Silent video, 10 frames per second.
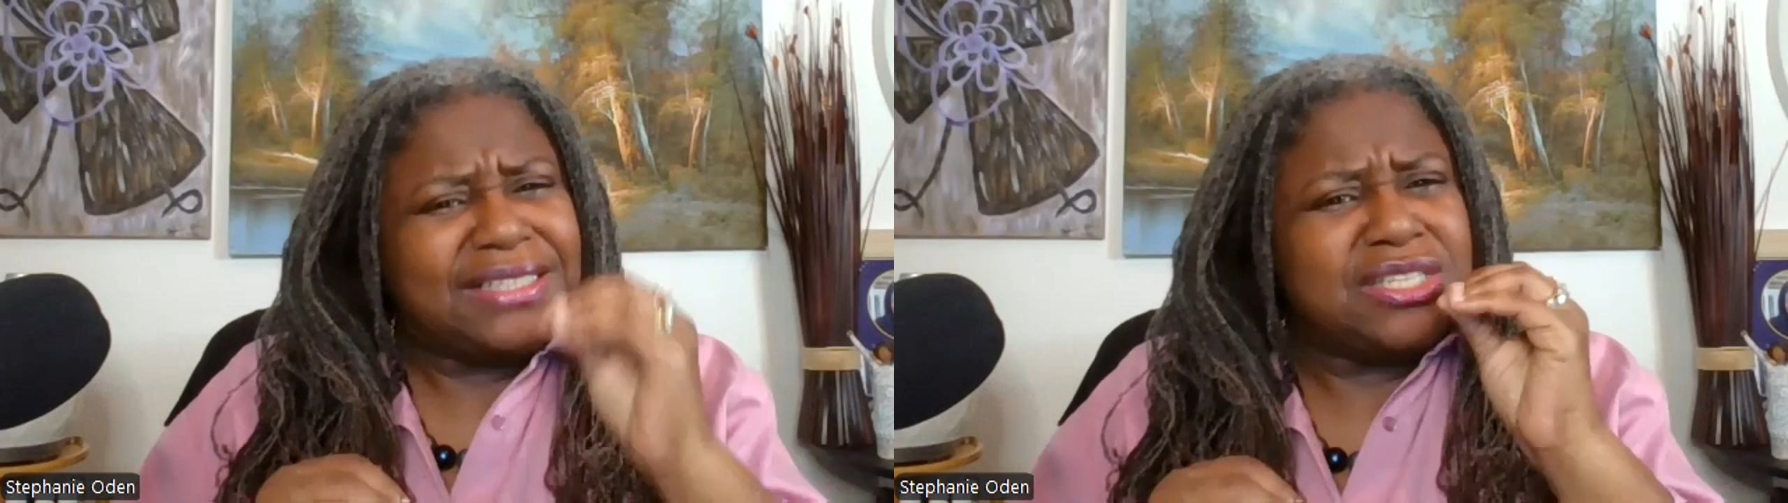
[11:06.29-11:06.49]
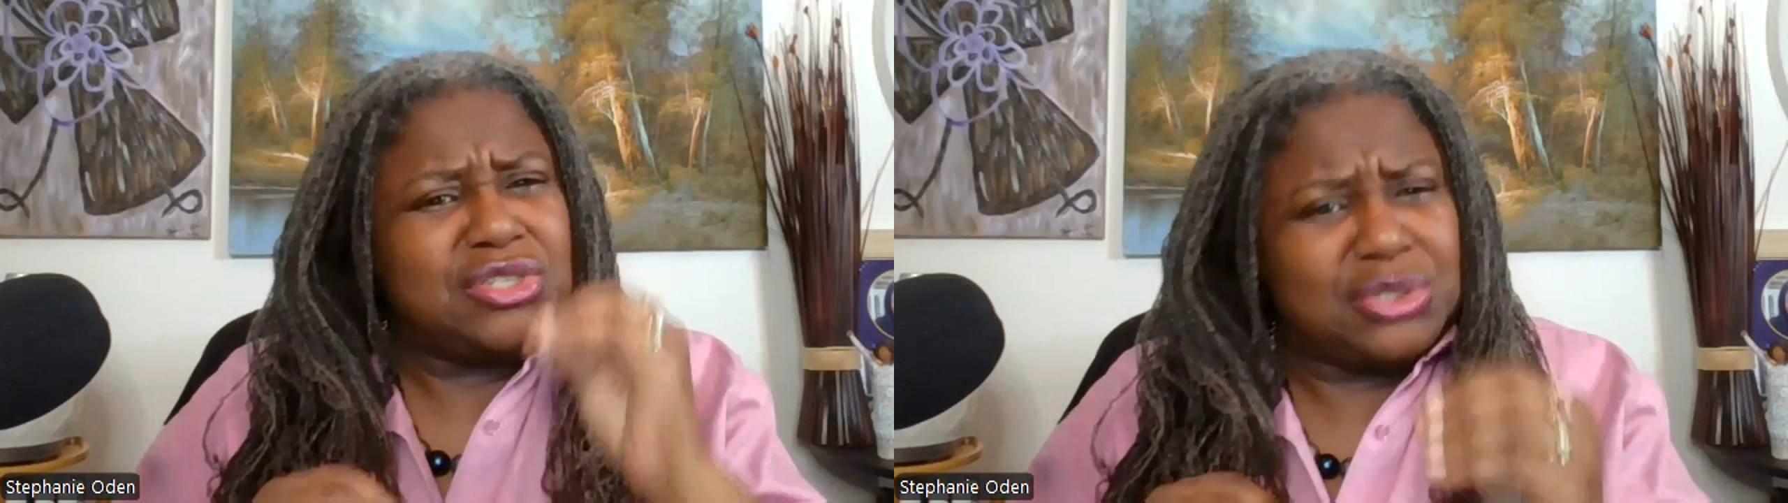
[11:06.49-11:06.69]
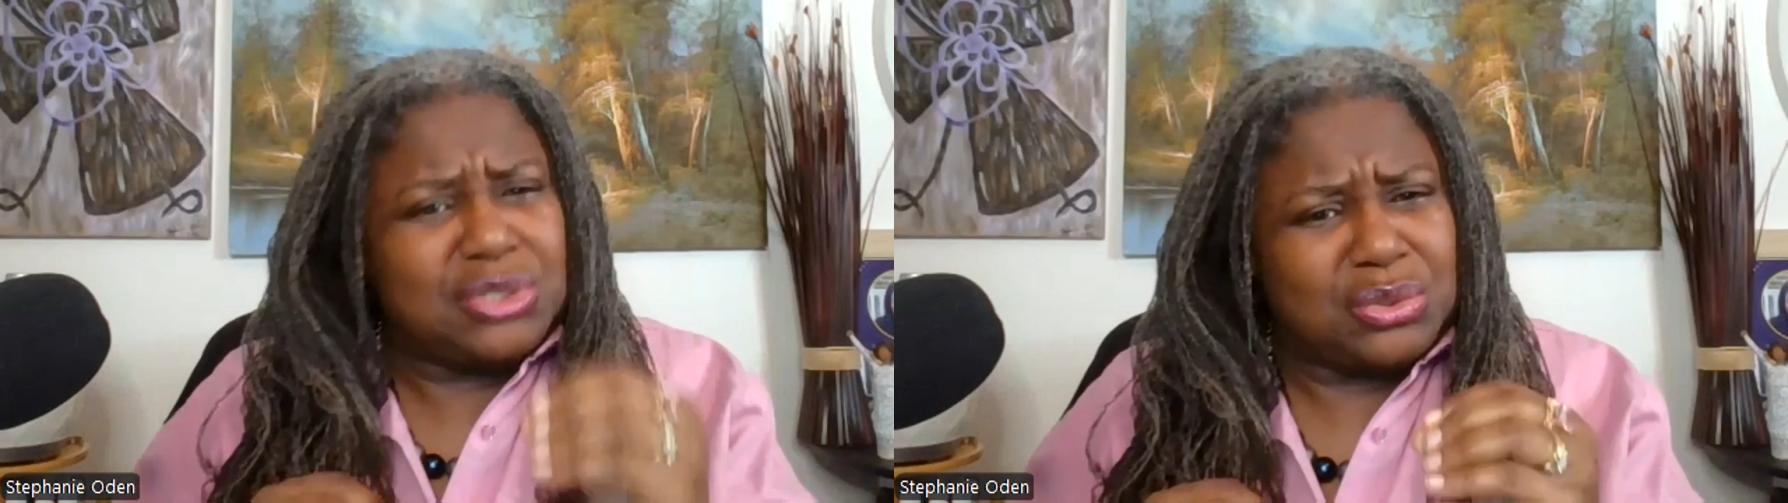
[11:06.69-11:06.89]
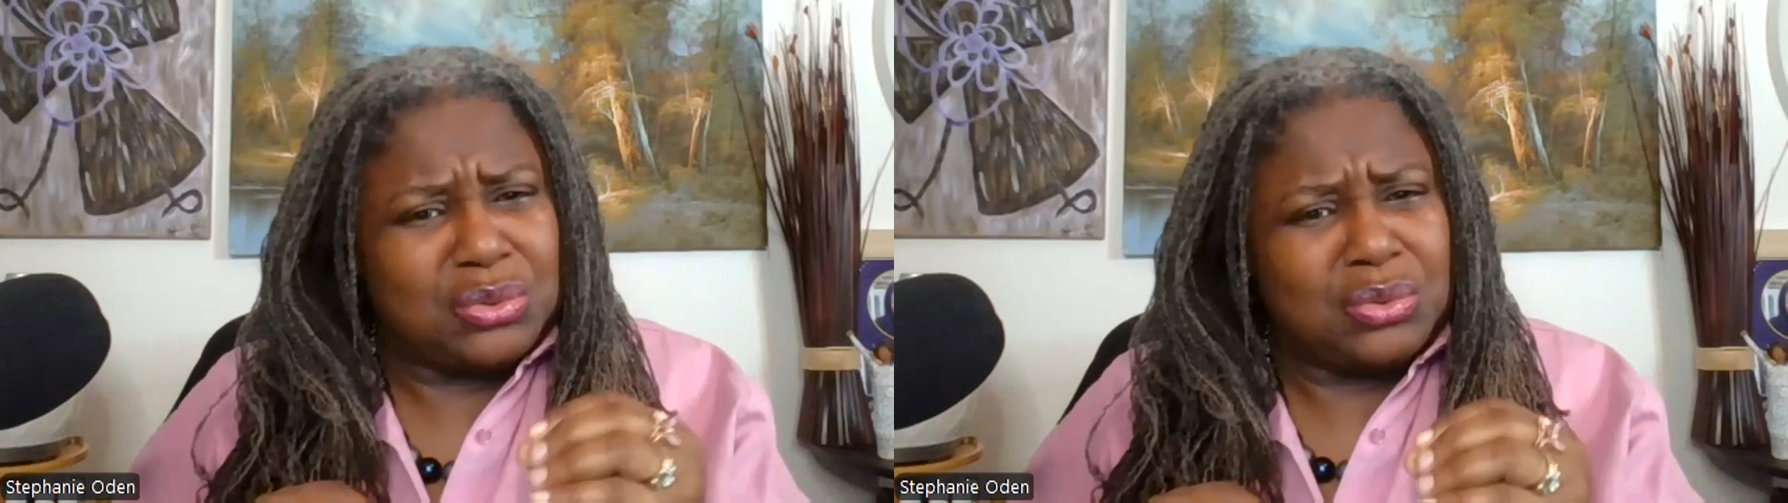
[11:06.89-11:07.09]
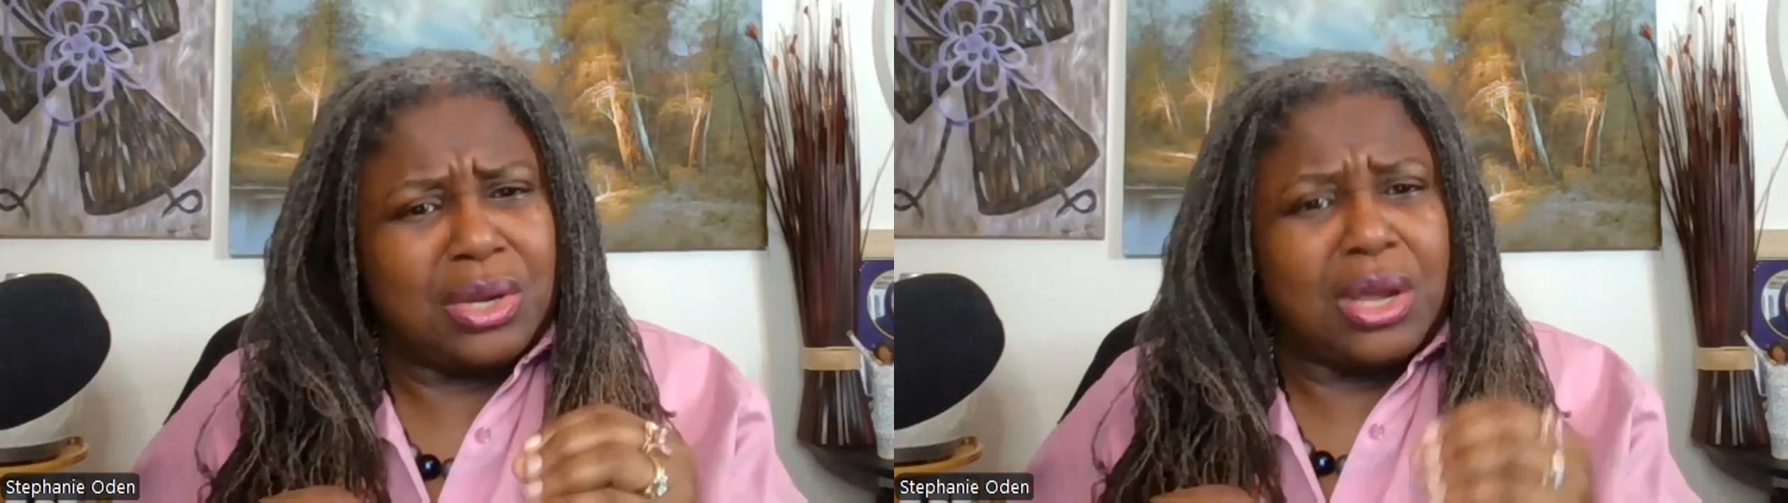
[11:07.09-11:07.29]
to
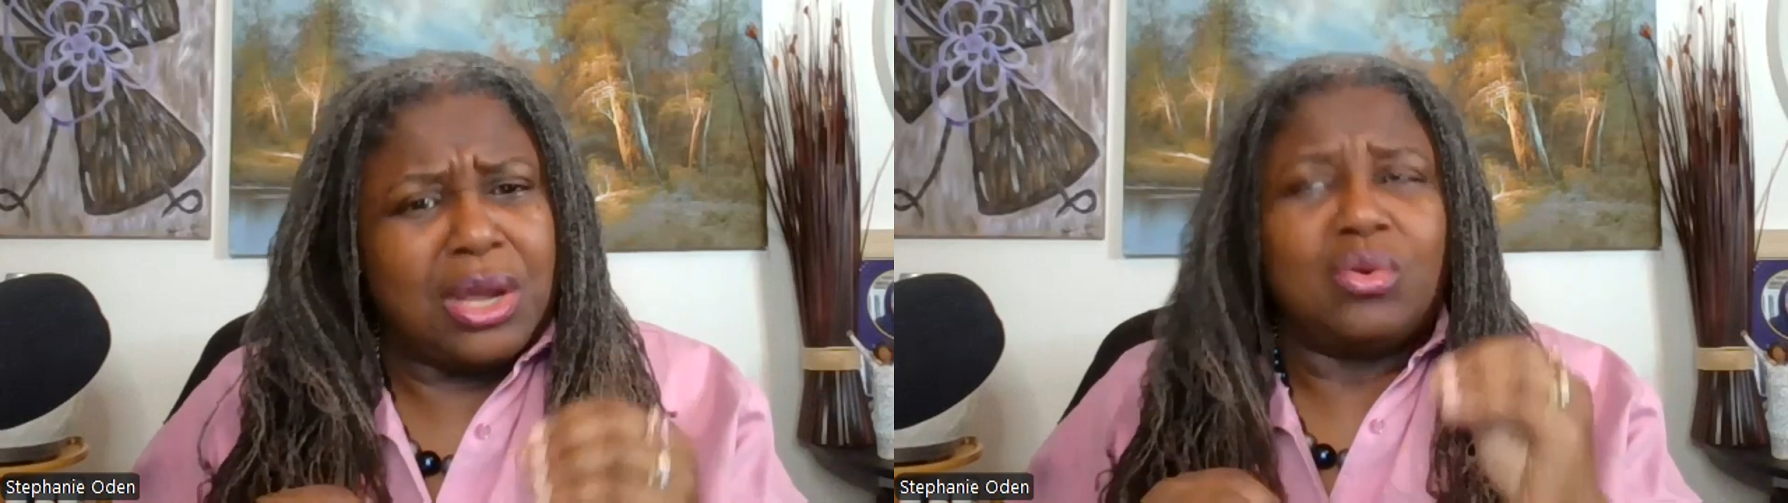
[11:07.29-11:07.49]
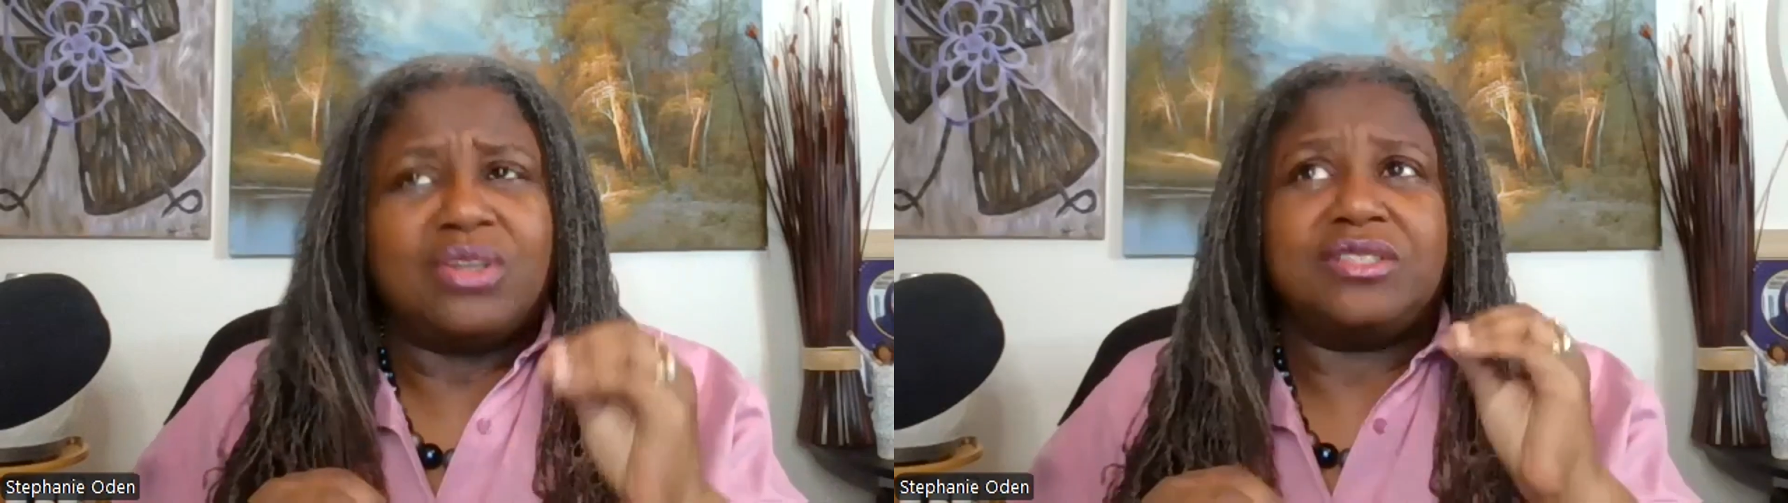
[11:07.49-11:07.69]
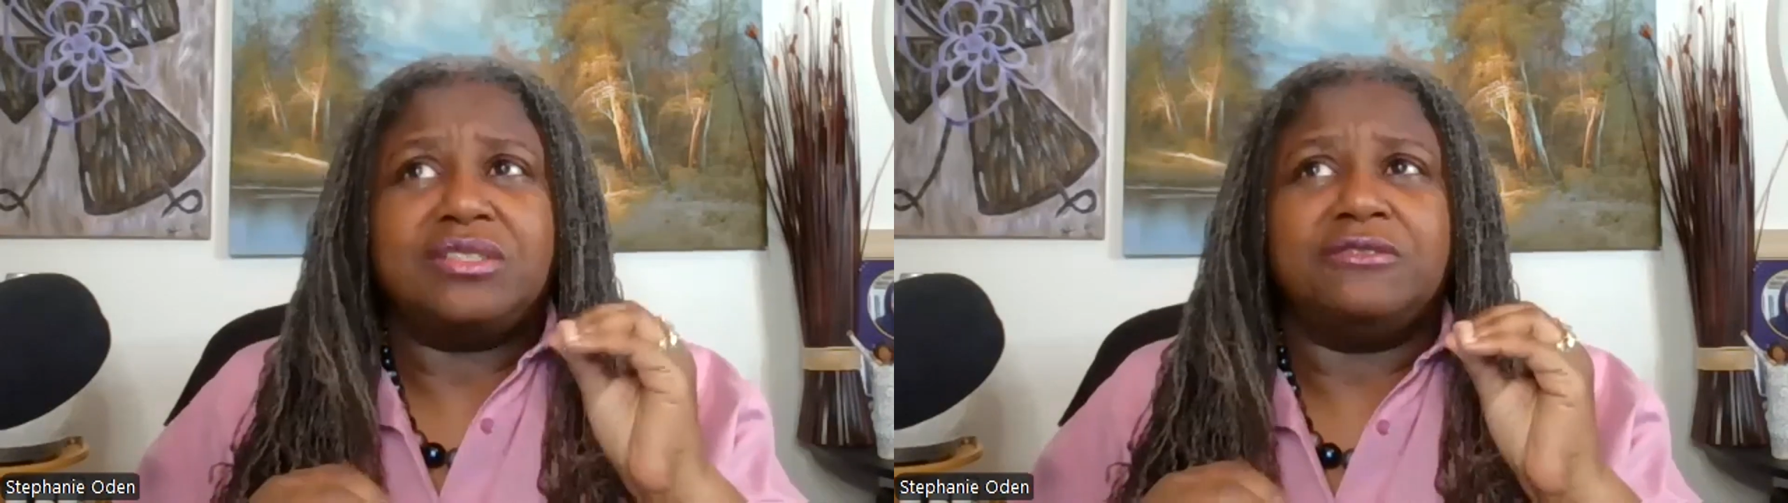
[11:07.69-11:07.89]
do was